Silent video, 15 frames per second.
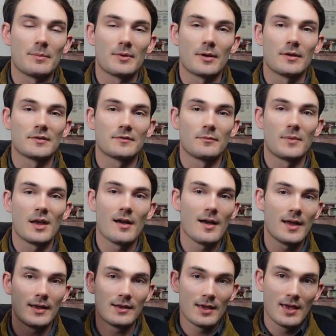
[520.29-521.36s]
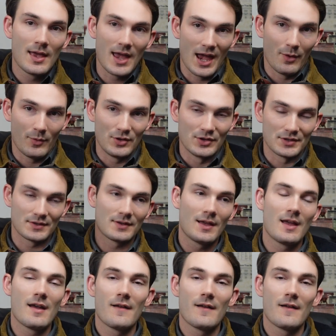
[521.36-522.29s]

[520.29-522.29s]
up on us from behind and we just